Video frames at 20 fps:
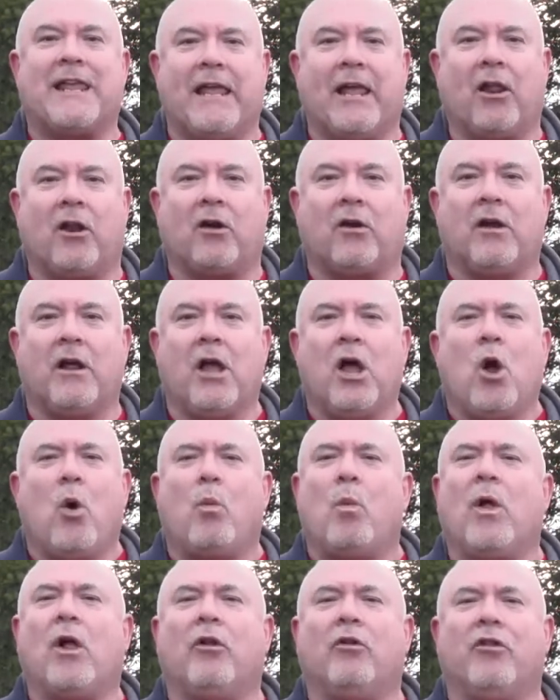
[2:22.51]
killer
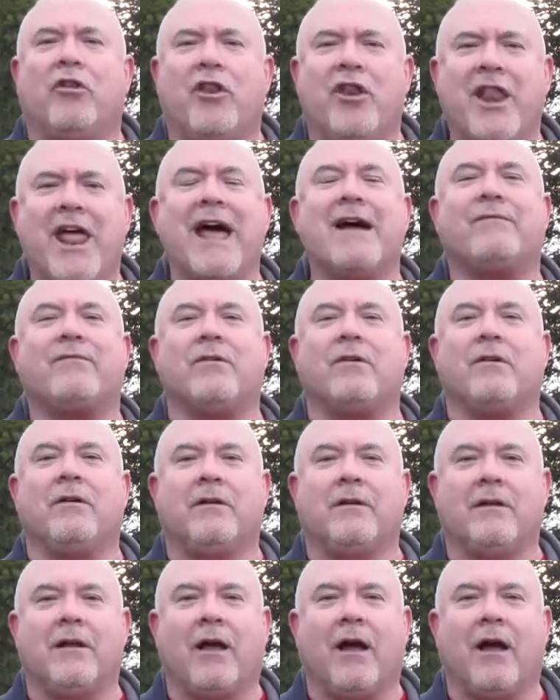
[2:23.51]
will never,